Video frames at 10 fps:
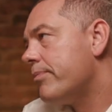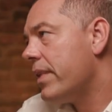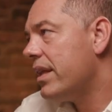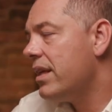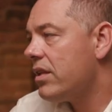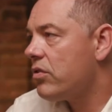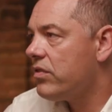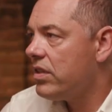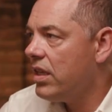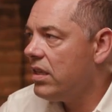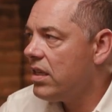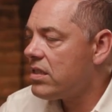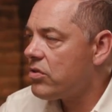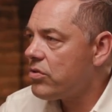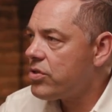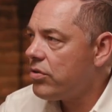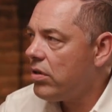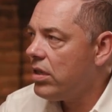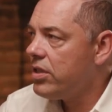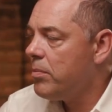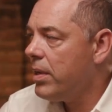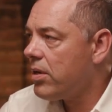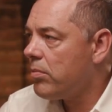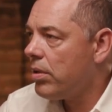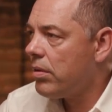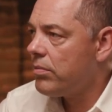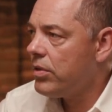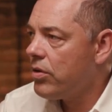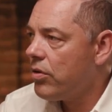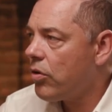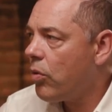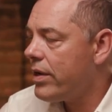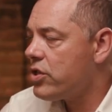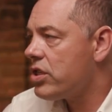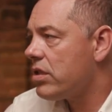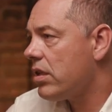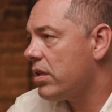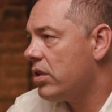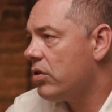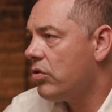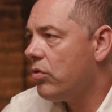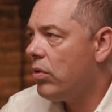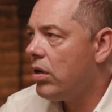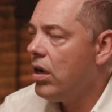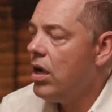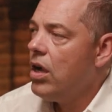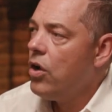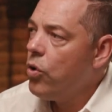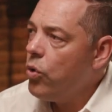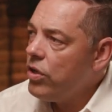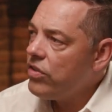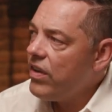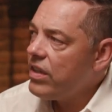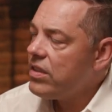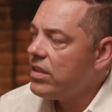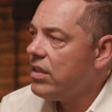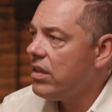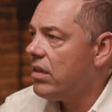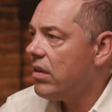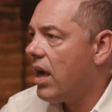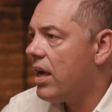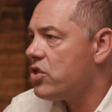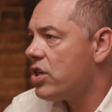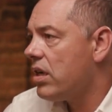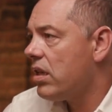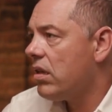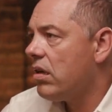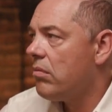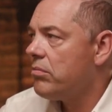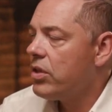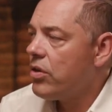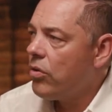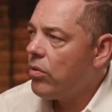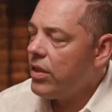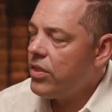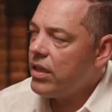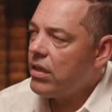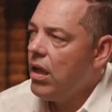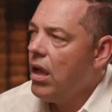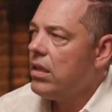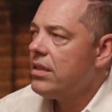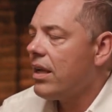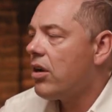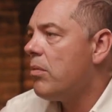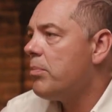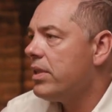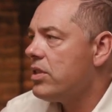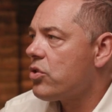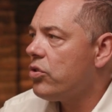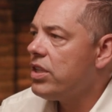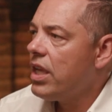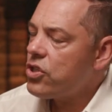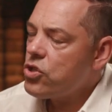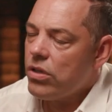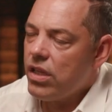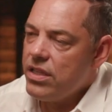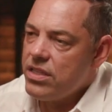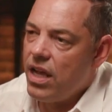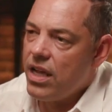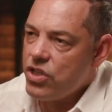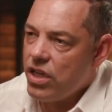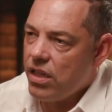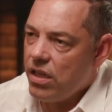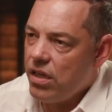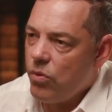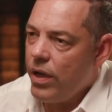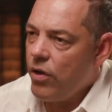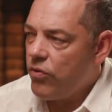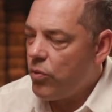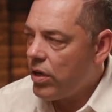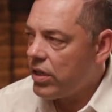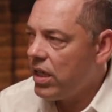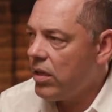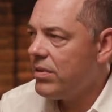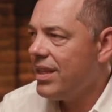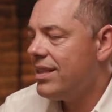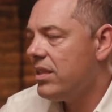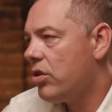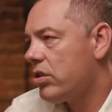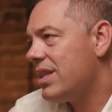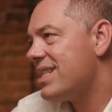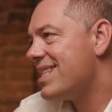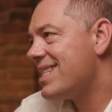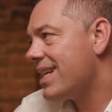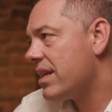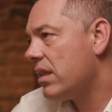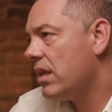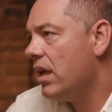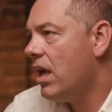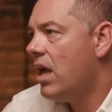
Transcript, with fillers: at the end of the day, that's also a debatable, you know, question. Like, you know, who invented agile? You know, I think tech companies contextualized the agile way of working. They did not necessarily